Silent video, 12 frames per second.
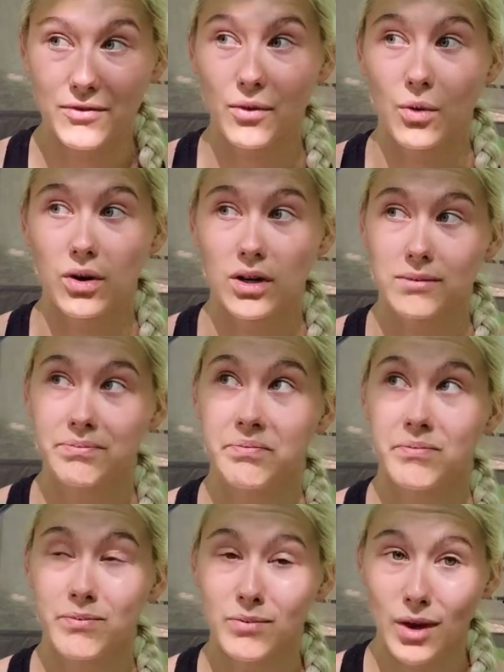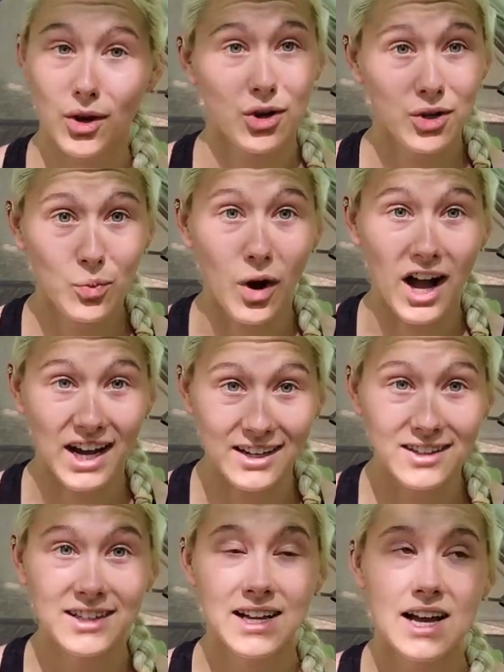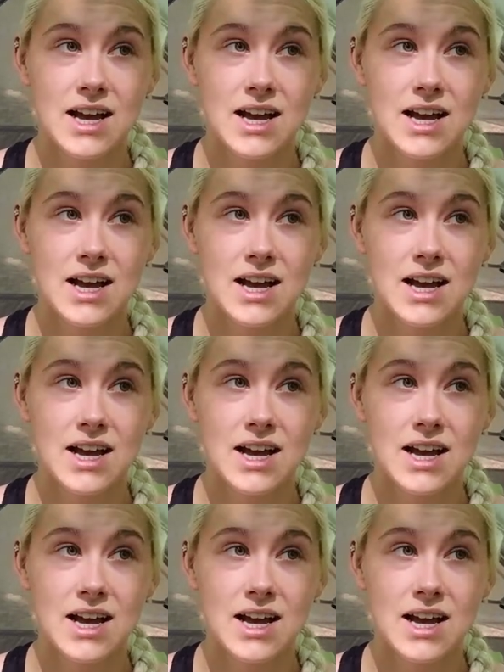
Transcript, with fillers: for a good while.